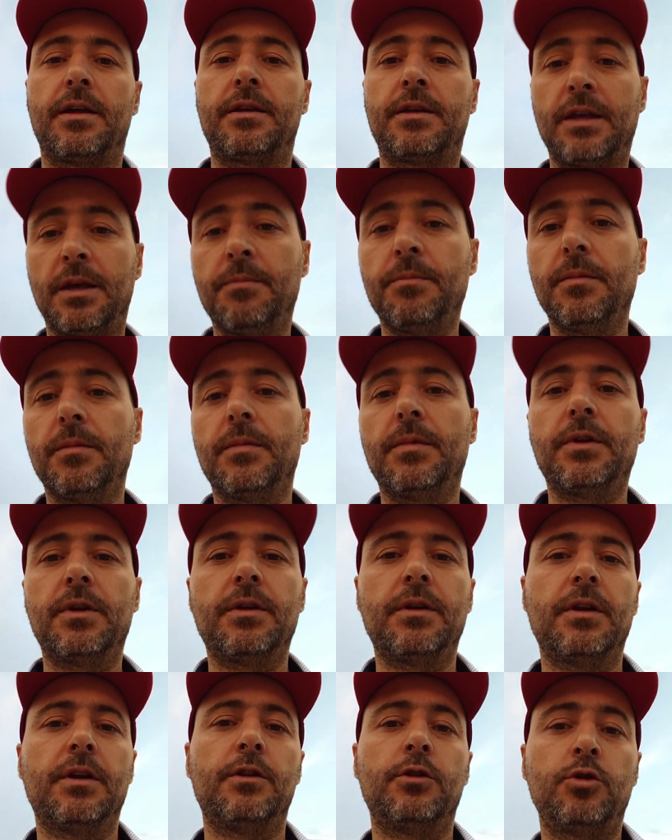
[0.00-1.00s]
him
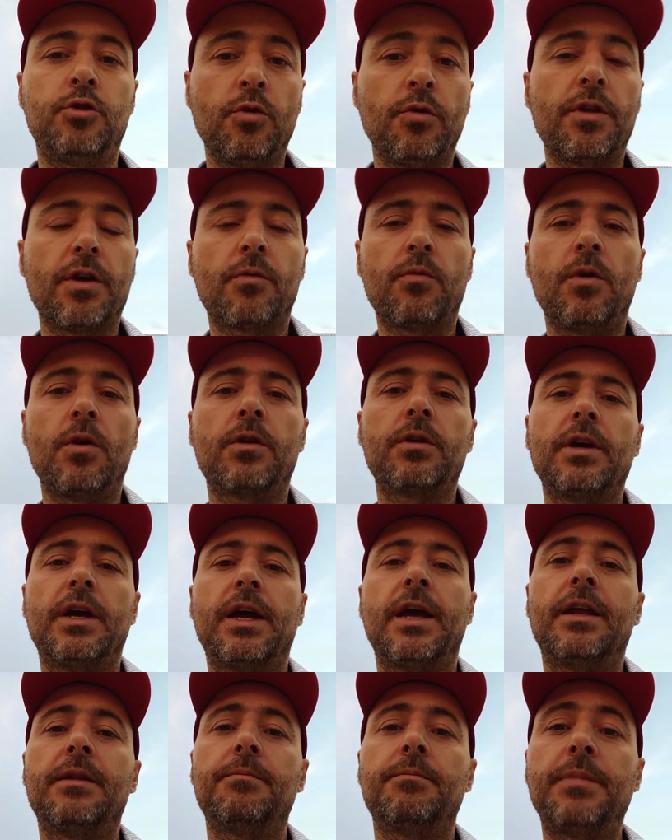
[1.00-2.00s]
do the work
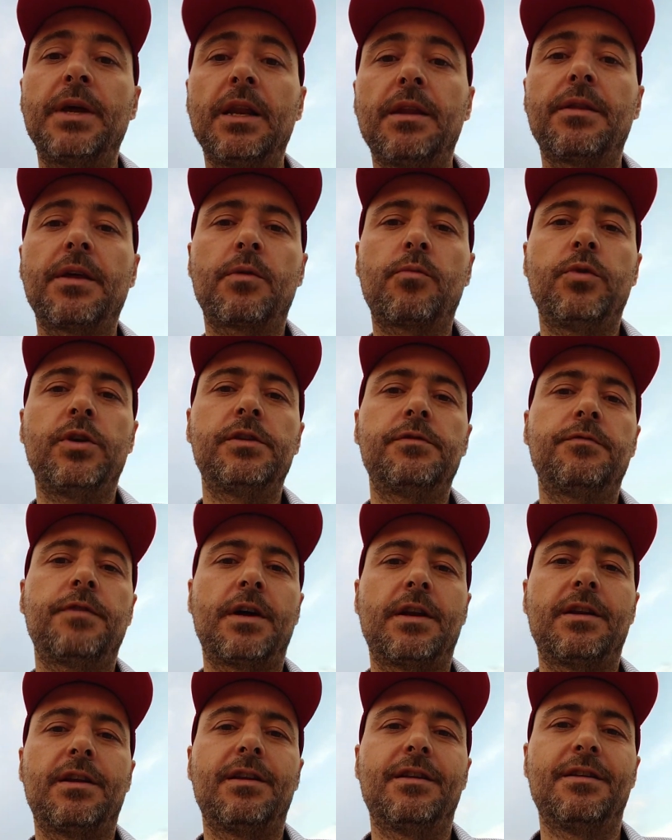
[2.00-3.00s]
and build the quiz
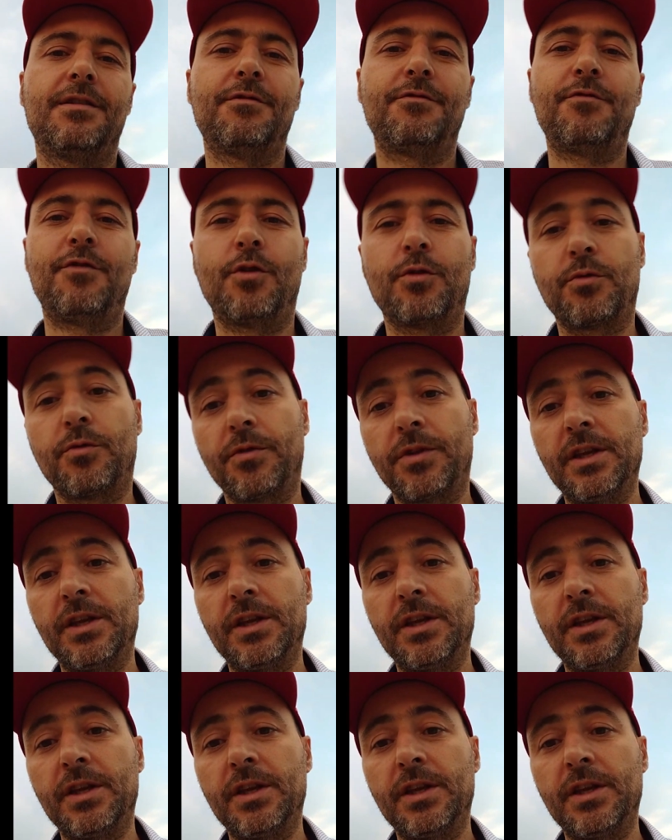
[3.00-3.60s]
funnel for you.